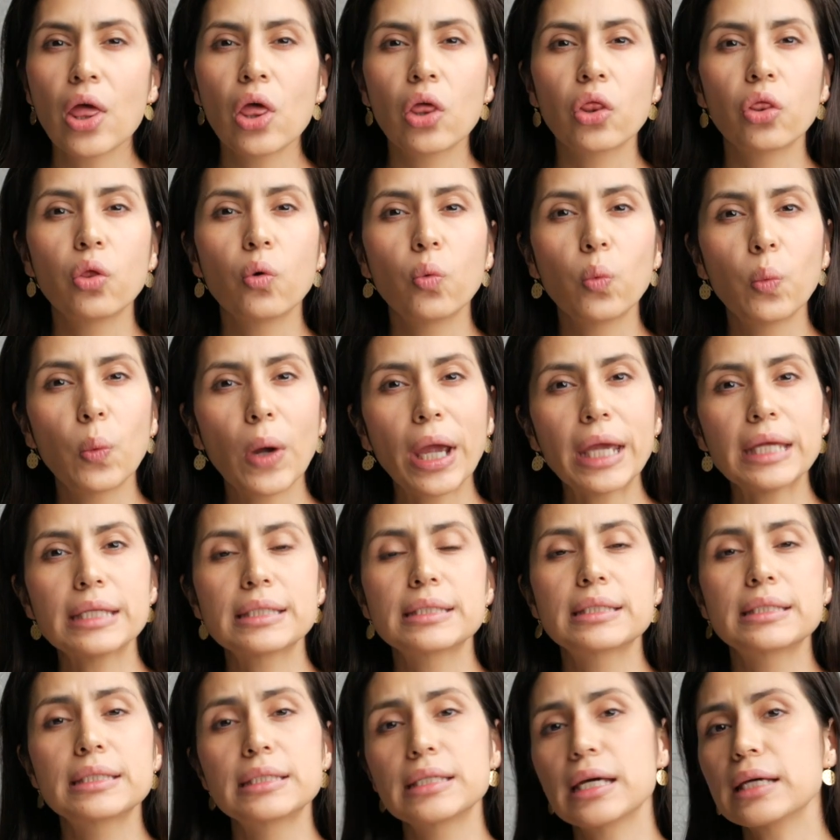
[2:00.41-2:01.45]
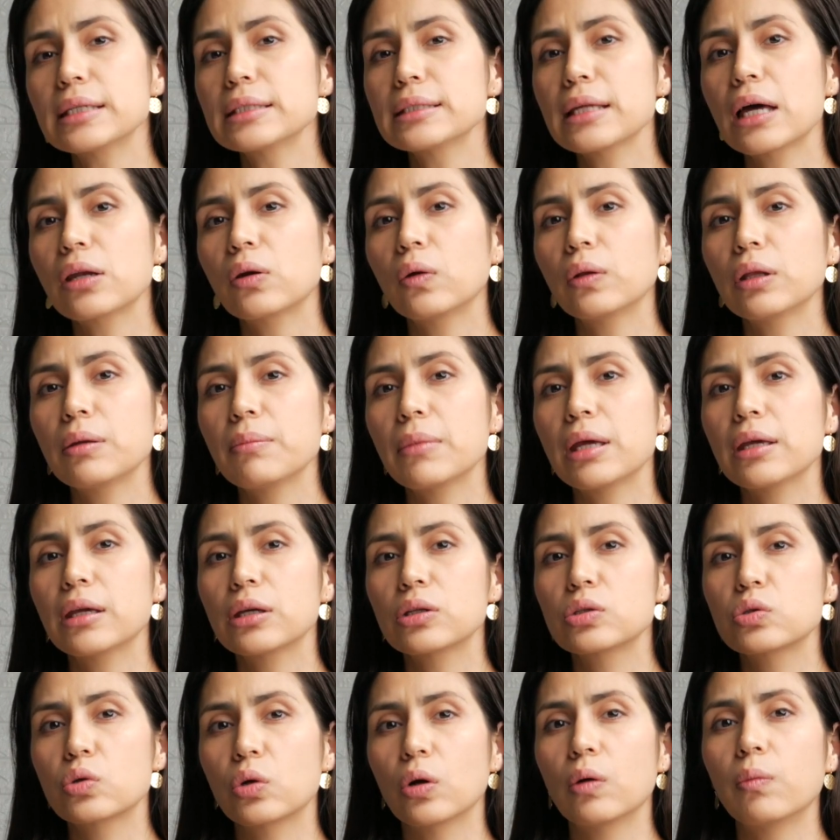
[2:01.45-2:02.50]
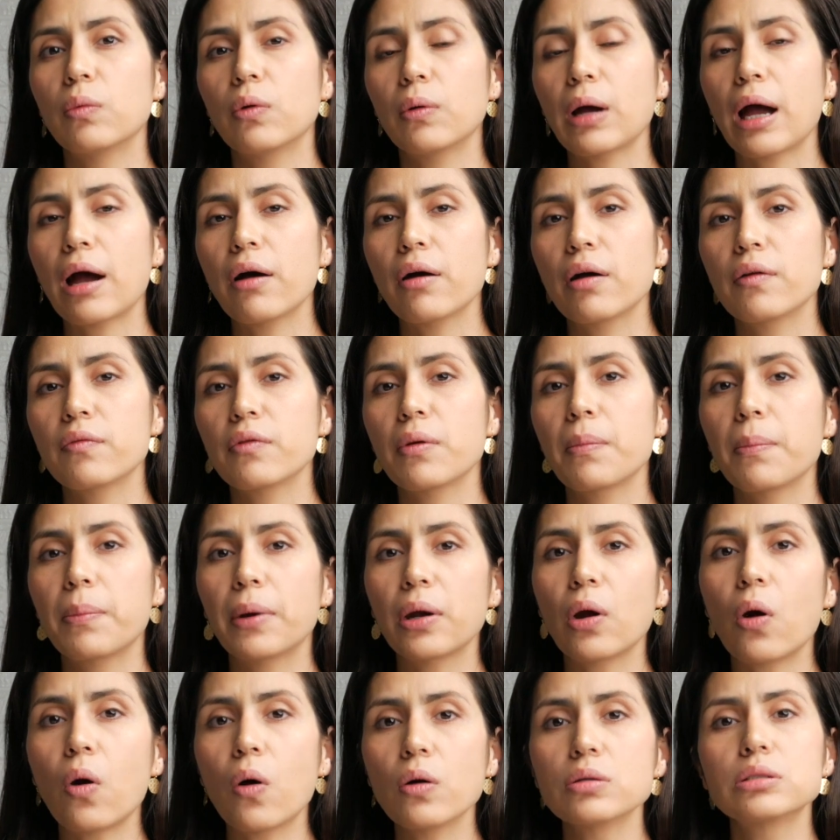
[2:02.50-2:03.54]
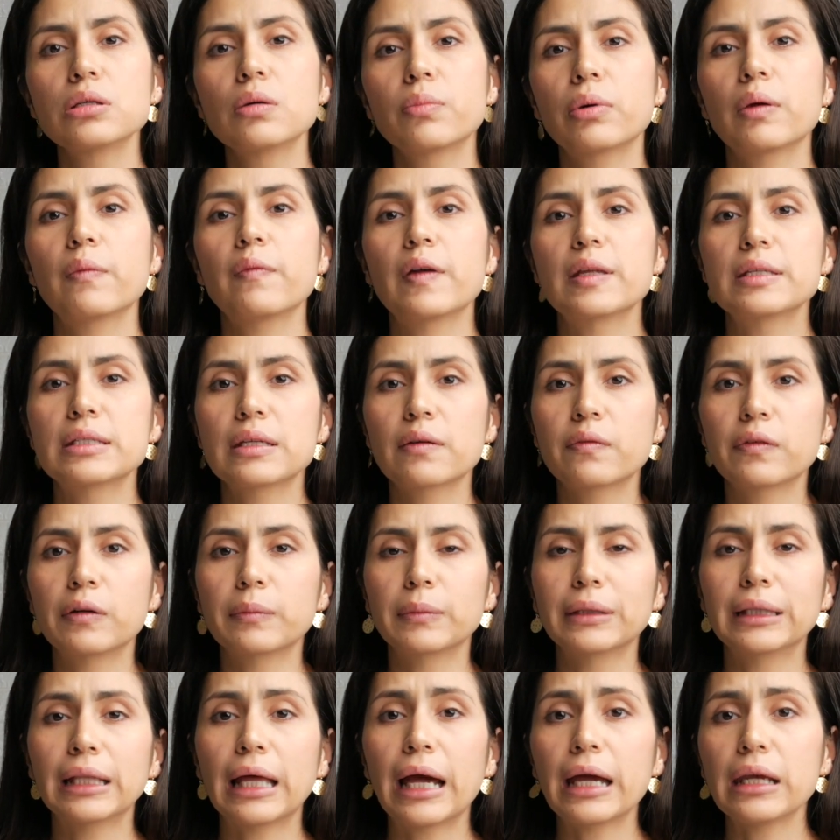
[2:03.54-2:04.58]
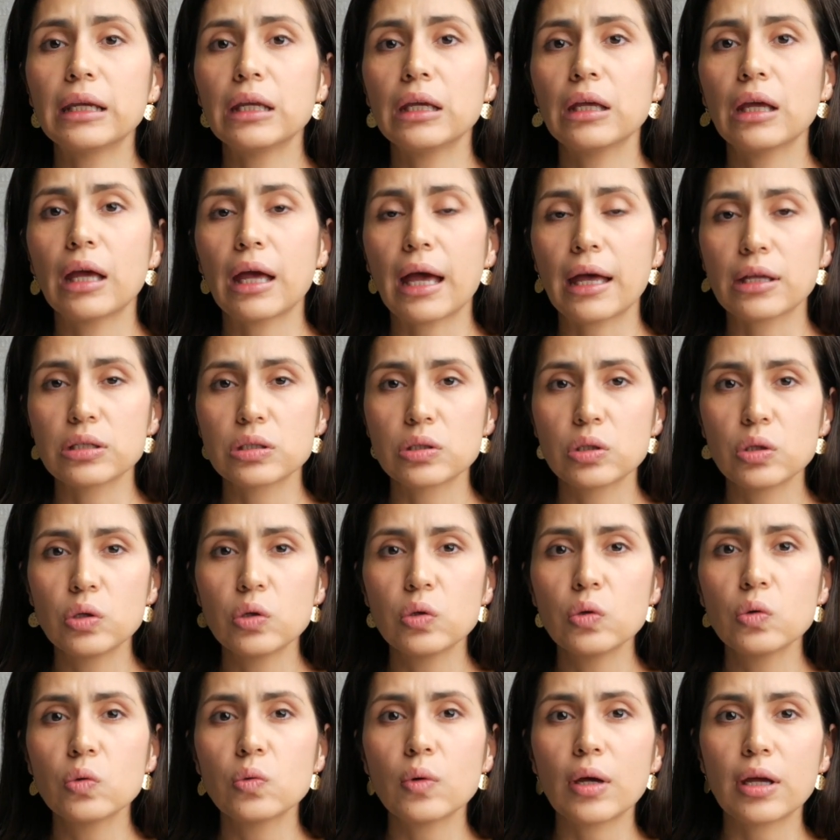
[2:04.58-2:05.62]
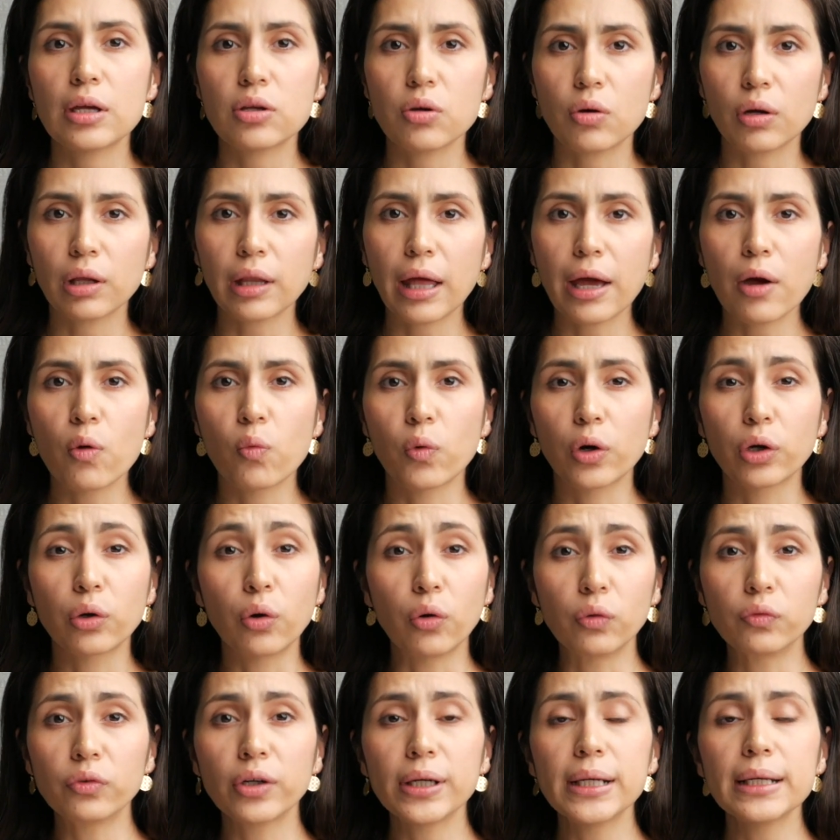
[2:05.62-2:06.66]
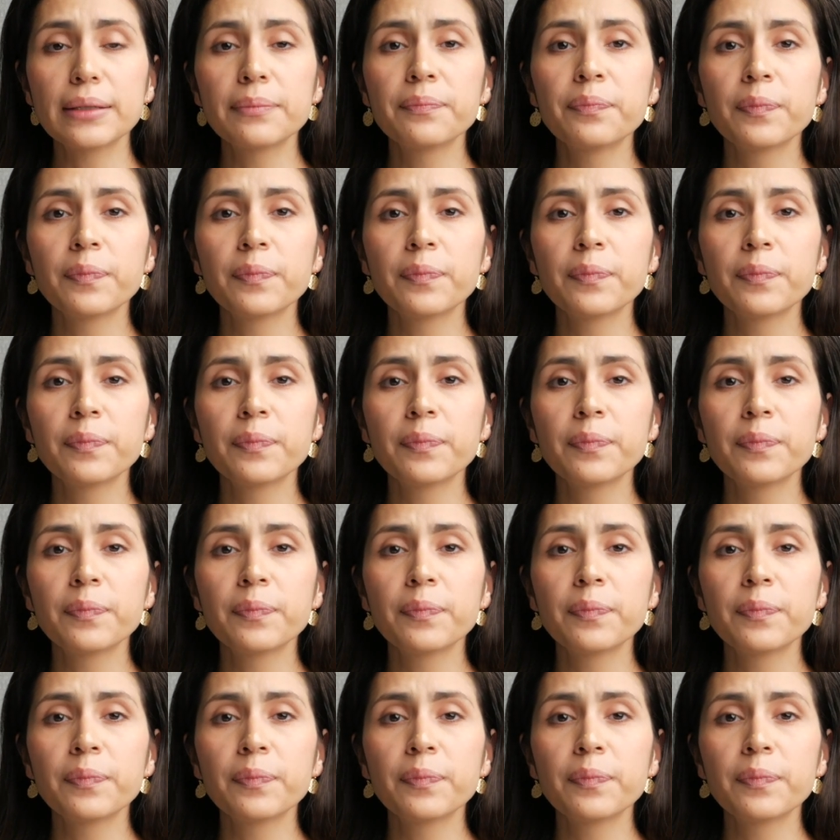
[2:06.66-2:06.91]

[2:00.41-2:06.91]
The weight does not only make it durable, however, but also prevents it from gliding as you and your client work over it.